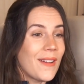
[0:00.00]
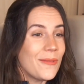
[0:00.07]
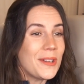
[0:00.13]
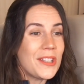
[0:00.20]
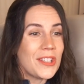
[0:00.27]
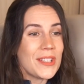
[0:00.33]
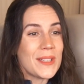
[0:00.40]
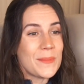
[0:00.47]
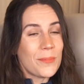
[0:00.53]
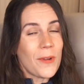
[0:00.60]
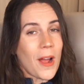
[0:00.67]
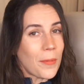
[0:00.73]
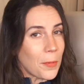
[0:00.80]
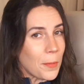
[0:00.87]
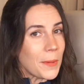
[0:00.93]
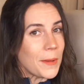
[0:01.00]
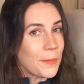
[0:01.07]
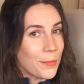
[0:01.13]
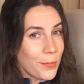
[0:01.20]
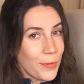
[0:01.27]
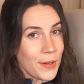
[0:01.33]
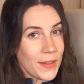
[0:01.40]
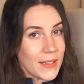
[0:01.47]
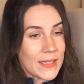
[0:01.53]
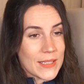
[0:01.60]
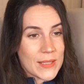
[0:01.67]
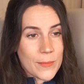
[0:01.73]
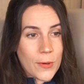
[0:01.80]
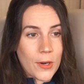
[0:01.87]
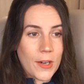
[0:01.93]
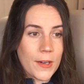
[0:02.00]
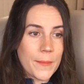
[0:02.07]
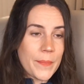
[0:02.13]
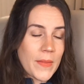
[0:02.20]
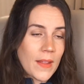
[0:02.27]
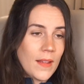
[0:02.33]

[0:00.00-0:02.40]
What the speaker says: which is probably really smart.